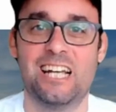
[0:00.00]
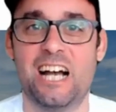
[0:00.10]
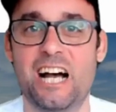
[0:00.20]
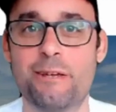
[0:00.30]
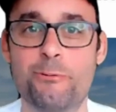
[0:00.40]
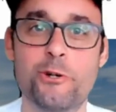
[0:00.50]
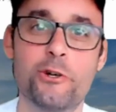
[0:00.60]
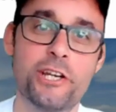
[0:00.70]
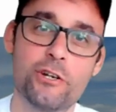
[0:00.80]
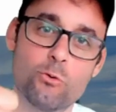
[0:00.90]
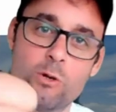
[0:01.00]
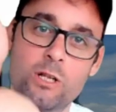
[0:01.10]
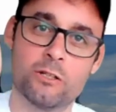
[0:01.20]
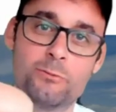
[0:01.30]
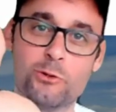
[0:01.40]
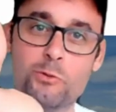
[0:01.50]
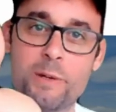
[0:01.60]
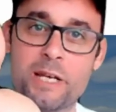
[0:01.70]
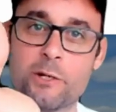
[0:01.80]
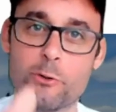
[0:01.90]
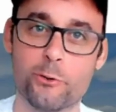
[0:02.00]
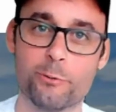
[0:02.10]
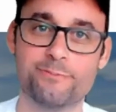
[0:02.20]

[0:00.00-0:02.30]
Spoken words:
Hi, Bruno here. Welcome to Spainguru.